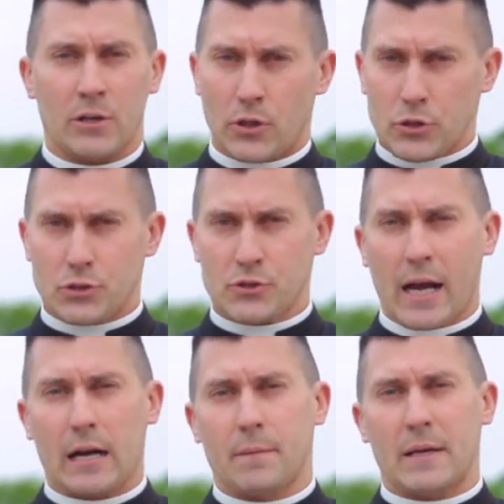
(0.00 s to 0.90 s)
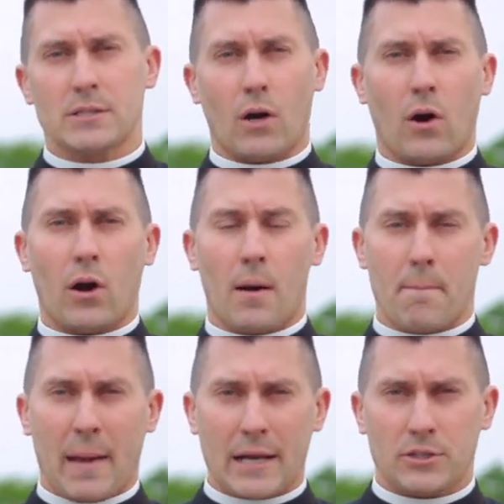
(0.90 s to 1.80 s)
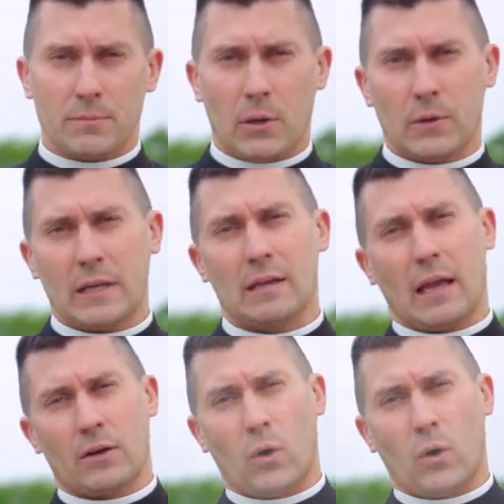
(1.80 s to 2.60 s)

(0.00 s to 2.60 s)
Those two sacraments are matrimony and